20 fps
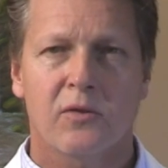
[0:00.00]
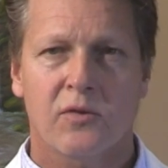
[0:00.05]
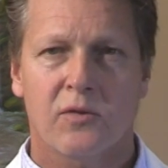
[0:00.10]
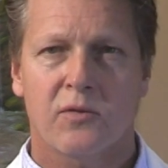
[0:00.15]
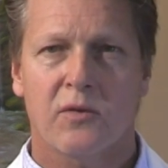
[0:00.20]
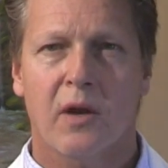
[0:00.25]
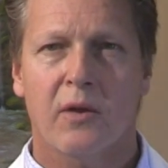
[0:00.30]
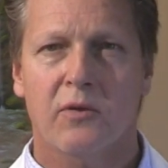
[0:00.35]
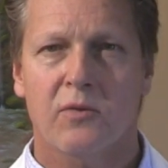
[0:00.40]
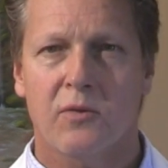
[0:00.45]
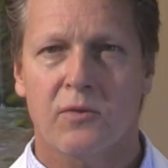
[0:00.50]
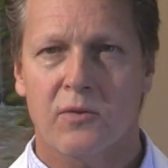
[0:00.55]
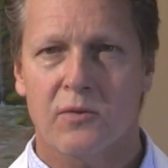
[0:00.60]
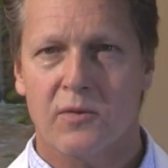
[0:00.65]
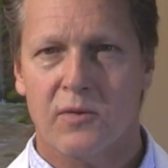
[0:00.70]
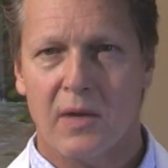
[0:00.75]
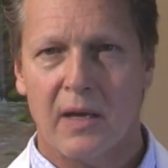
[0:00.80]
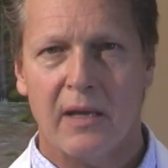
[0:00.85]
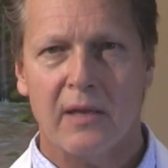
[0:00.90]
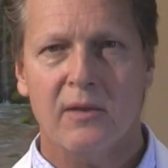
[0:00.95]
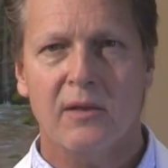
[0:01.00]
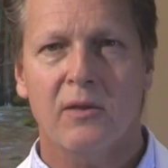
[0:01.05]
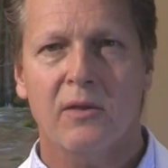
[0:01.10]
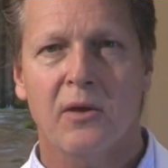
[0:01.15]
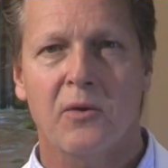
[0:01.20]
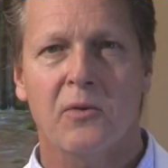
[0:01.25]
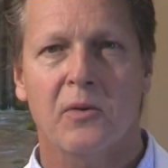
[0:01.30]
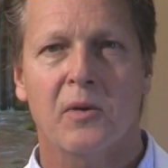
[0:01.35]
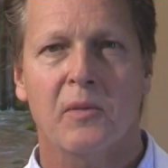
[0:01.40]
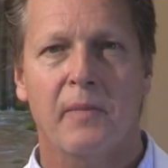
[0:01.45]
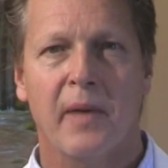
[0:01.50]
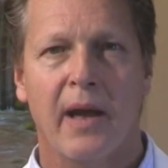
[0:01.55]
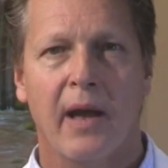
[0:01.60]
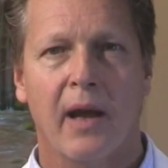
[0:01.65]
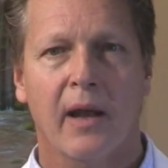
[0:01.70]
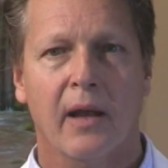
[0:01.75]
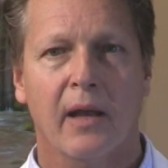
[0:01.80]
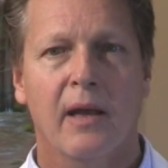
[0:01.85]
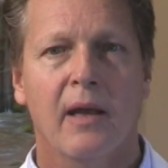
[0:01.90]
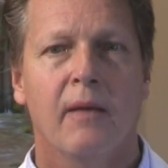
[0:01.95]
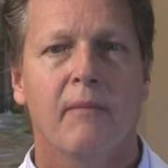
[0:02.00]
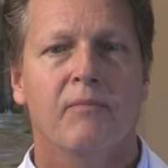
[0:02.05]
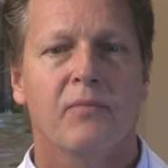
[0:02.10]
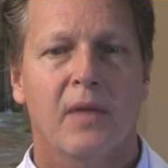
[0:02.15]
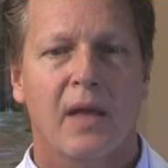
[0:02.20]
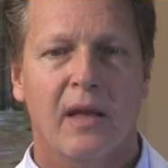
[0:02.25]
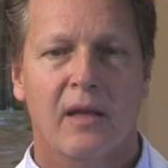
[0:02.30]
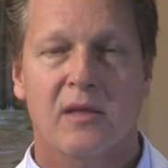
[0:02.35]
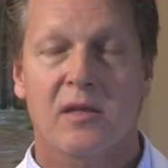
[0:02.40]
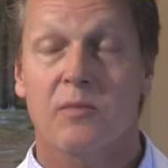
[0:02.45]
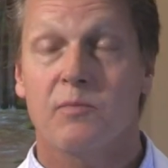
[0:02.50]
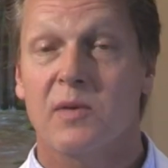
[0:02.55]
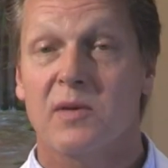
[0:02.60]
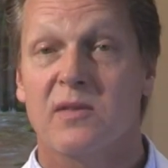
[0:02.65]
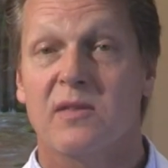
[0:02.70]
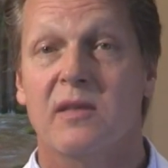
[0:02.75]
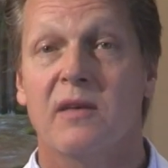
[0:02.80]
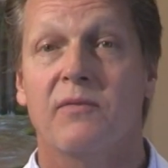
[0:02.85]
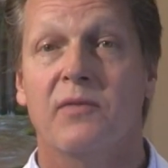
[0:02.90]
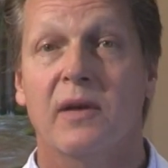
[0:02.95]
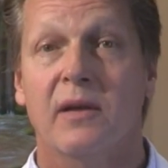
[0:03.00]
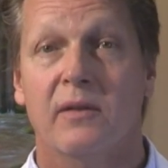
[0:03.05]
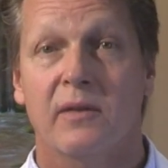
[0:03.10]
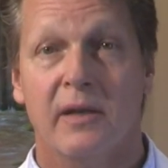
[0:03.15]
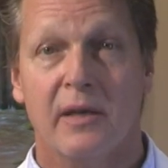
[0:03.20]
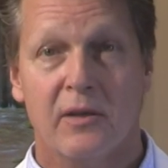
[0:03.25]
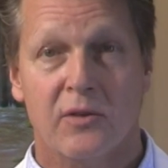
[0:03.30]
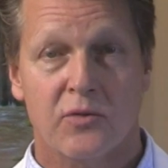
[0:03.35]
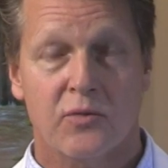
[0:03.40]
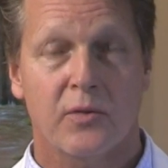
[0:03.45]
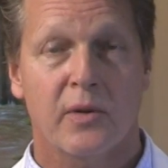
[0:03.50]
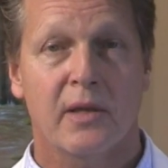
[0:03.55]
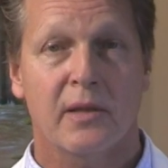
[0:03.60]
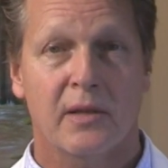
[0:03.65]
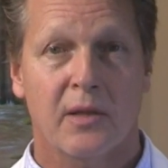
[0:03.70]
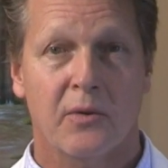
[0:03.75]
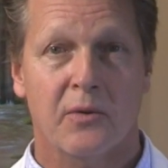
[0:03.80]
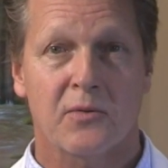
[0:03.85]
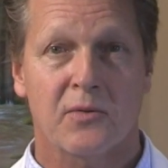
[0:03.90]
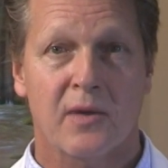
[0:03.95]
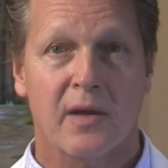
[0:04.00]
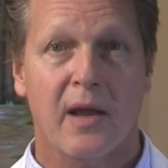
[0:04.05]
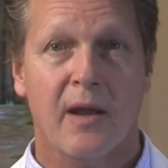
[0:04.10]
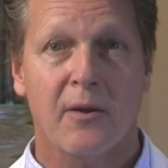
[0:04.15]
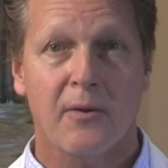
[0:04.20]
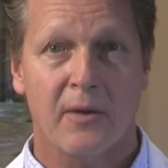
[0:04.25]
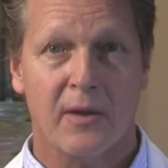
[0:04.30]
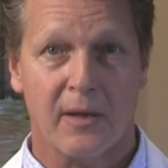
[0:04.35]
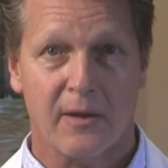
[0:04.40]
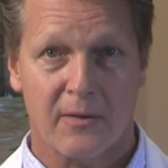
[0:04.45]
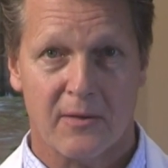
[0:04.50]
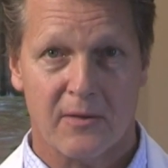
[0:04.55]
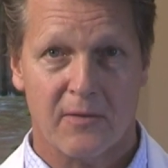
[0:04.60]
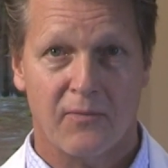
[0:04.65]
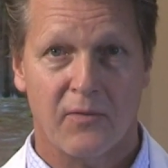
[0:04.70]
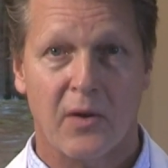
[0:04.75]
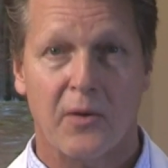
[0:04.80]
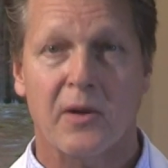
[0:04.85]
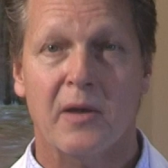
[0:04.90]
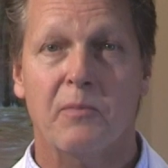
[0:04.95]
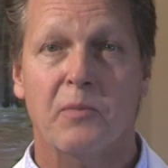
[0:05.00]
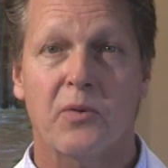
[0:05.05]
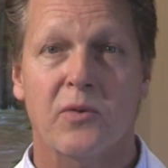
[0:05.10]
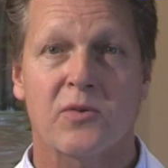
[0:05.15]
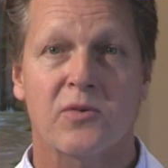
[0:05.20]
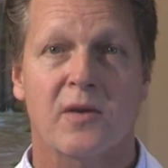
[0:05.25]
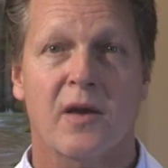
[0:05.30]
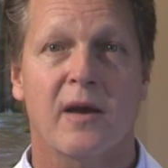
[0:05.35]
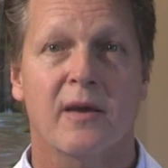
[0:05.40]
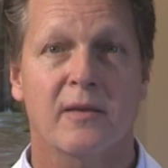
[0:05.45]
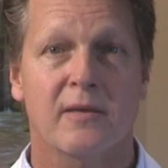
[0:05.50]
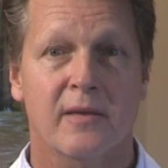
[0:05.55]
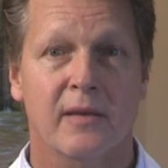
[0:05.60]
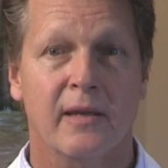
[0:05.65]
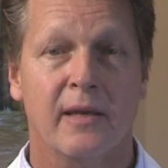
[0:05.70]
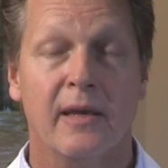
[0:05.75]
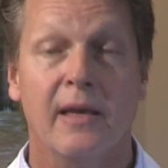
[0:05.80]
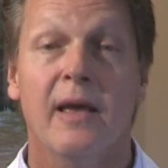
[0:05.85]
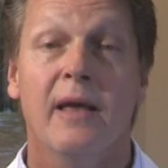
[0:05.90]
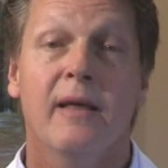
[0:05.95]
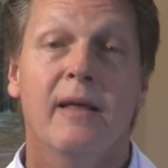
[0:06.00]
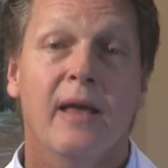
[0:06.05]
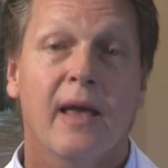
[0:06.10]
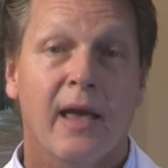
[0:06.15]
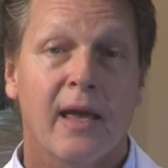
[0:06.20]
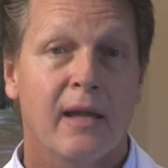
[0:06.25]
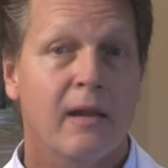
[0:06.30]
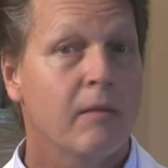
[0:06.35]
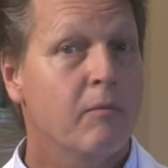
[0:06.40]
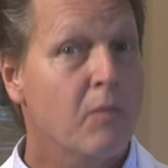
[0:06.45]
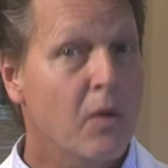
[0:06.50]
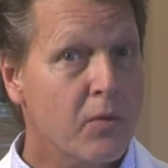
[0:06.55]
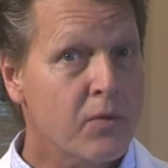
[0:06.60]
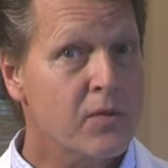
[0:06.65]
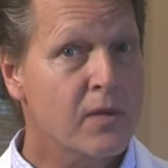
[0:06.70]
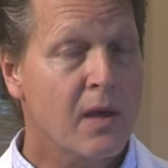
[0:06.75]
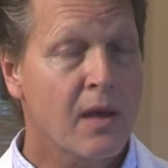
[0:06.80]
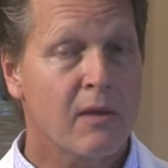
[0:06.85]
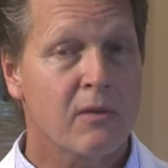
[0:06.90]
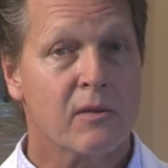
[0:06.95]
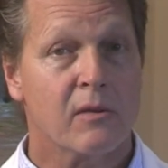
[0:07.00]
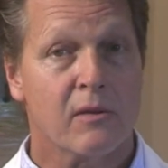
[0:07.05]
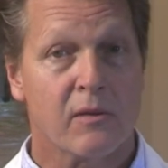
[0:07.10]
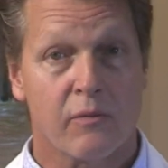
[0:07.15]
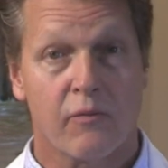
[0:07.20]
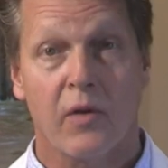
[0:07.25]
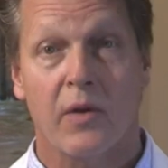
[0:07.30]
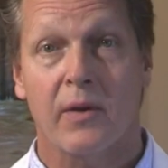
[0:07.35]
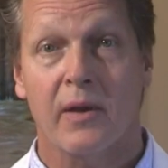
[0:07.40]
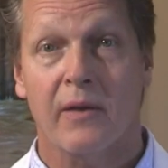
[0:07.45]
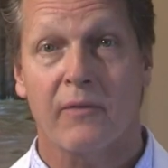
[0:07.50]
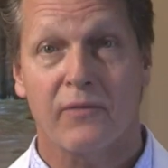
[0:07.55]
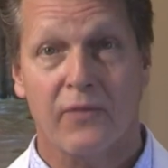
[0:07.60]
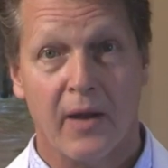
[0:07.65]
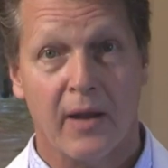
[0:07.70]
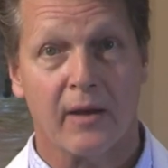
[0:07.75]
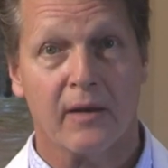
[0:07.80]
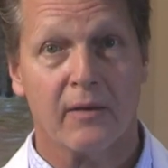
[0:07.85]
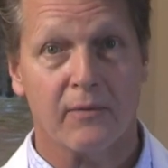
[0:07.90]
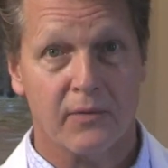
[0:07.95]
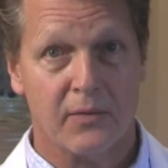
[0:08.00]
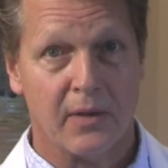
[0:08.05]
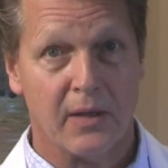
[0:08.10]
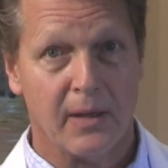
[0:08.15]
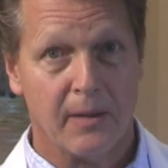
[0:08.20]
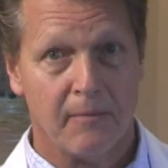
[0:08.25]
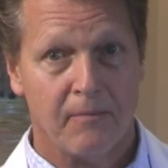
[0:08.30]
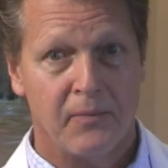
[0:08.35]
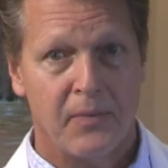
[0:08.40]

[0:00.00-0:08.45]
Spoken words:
structures in the lower back and specifically treat those areas very precisely and in most cases very effectively.